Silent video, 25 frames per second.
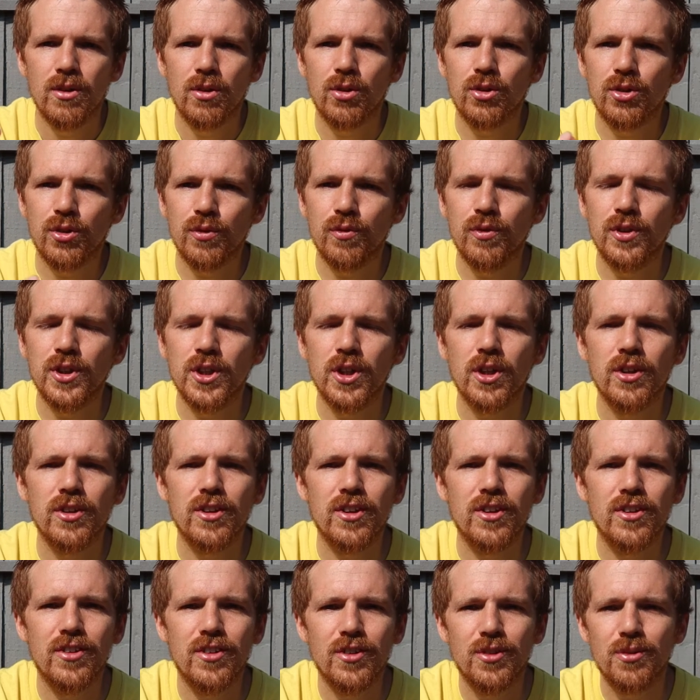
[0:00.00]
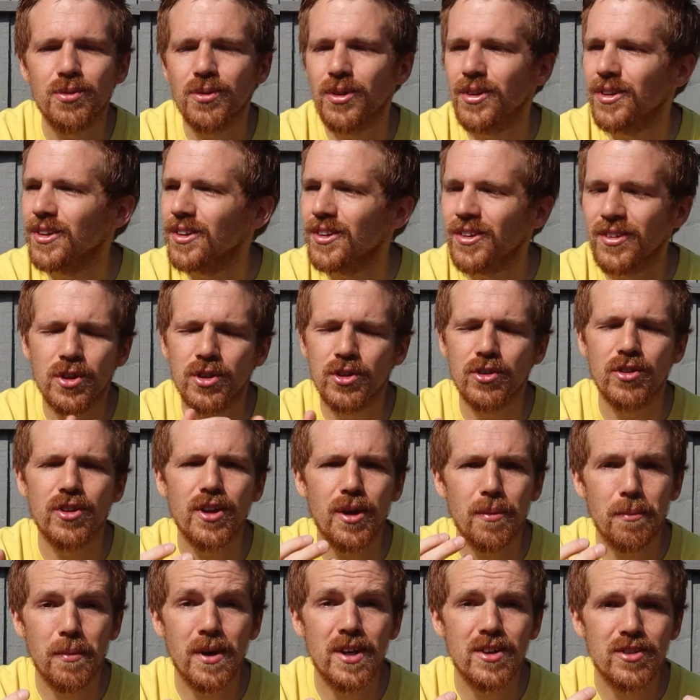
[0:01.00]
Lots of fish ideas this one, because of
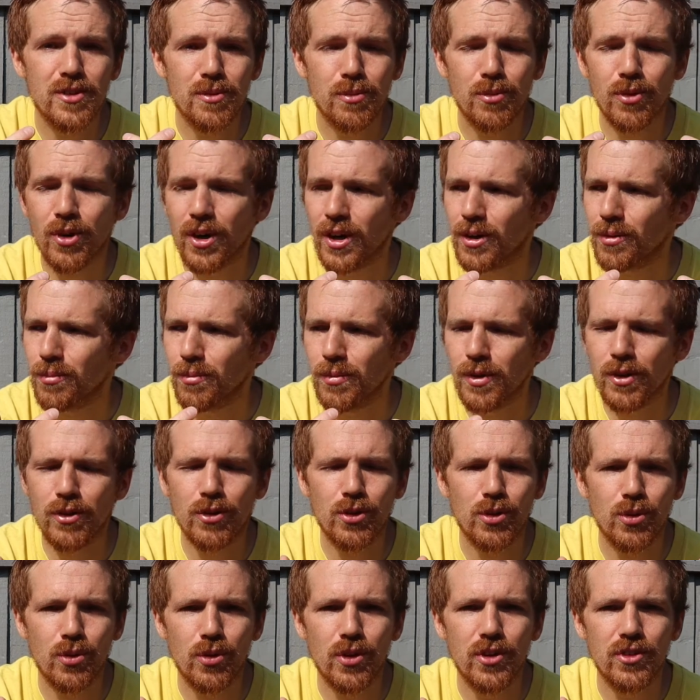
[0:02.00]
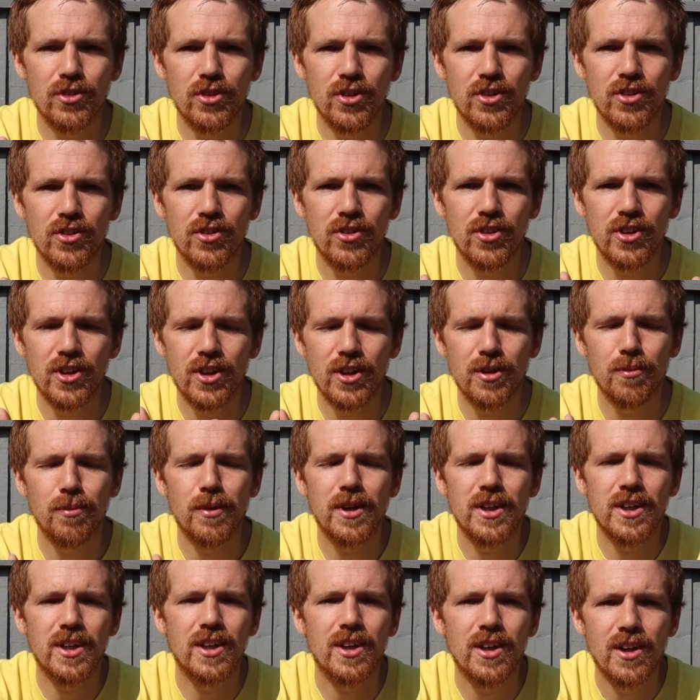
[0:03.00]
that amazing miracle that Jesus did in
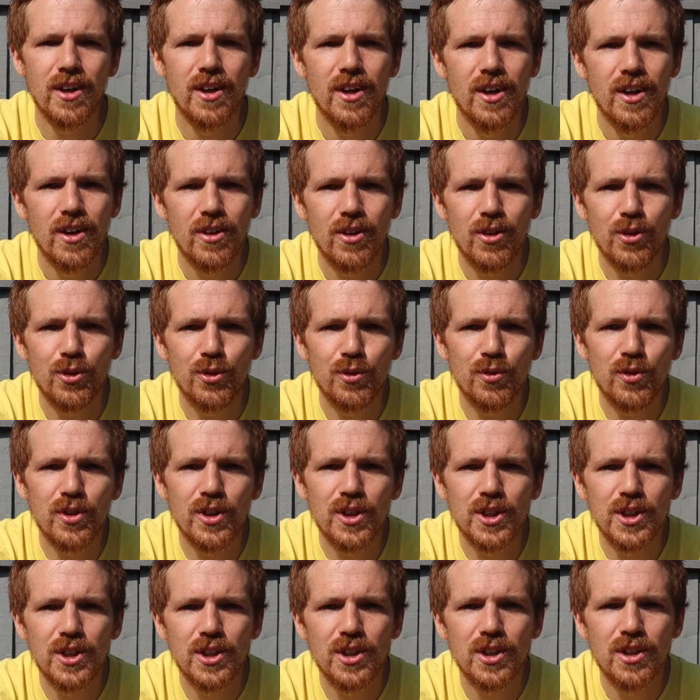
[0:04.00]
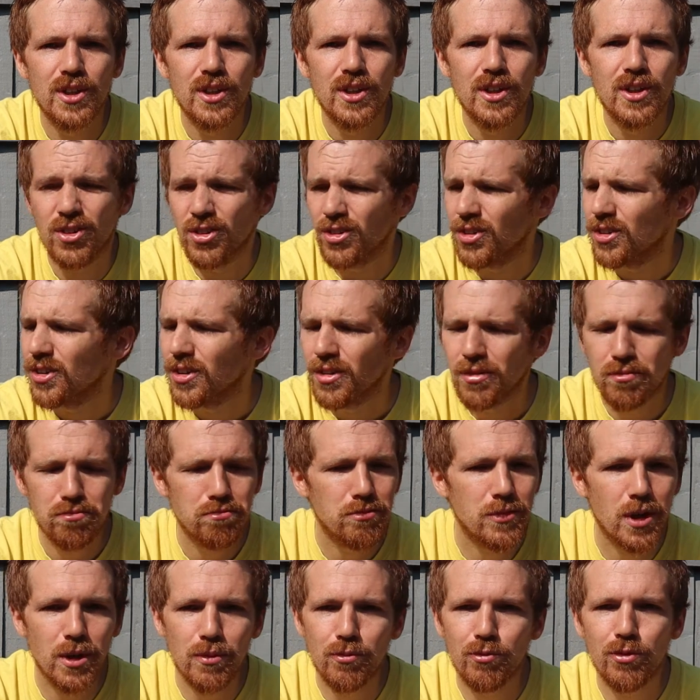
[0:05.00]
making those fish just
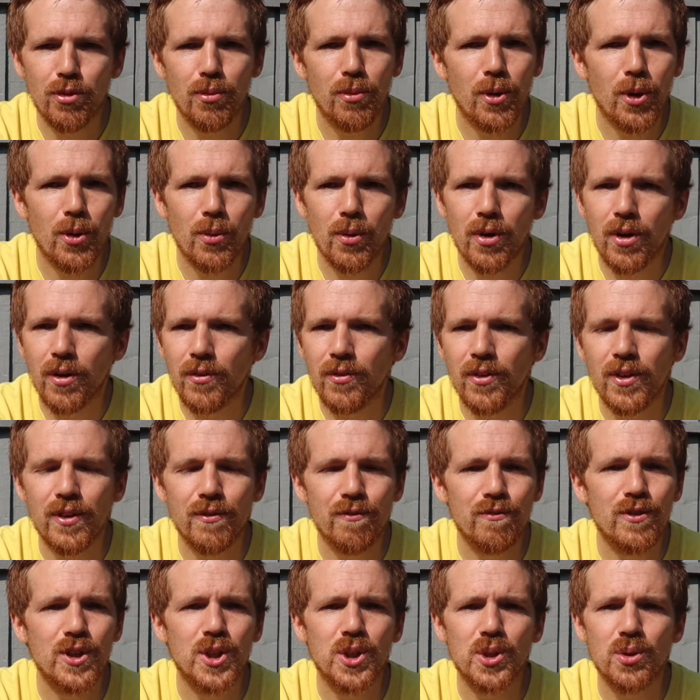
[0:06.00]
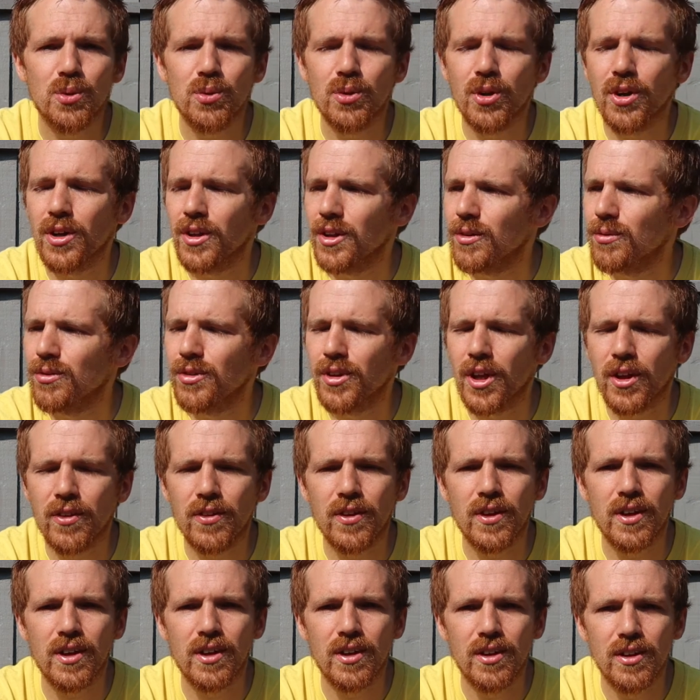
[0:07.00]
come from nowhere. After they fished all night, there was
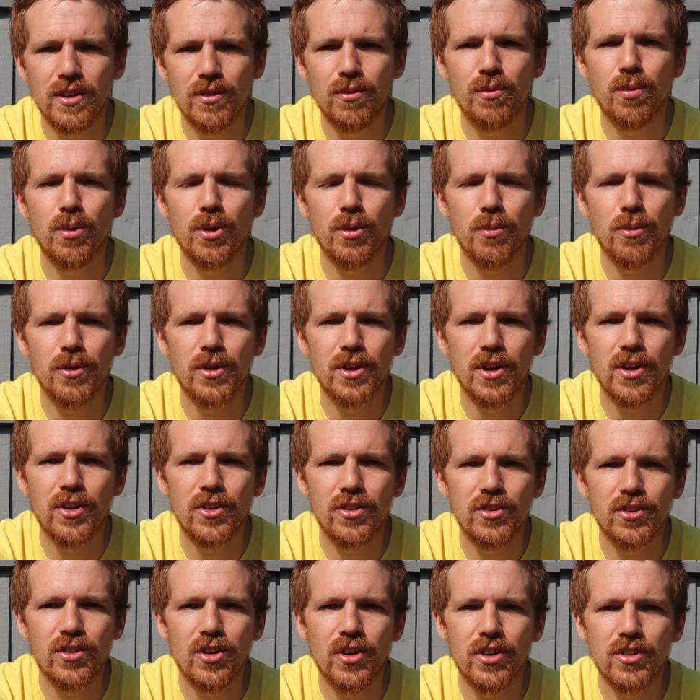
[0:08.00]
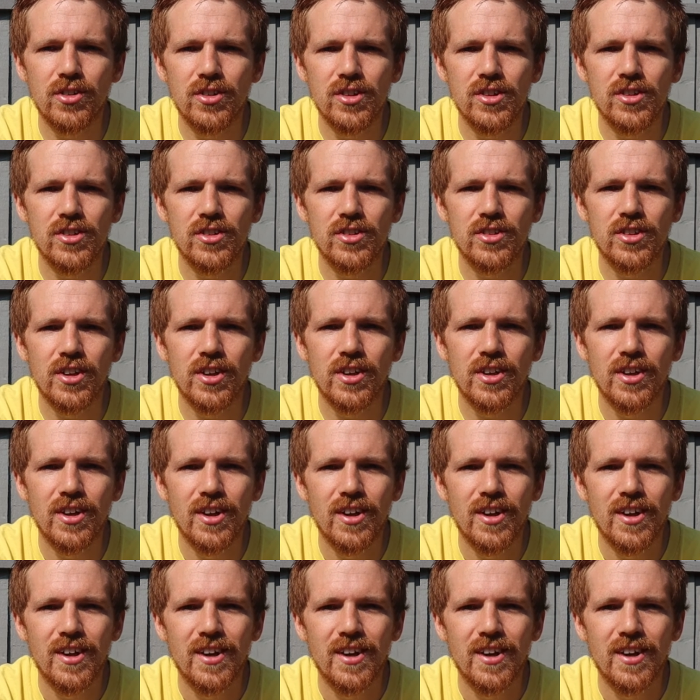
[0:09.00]
nothing. He put them on the other side, Jesus said.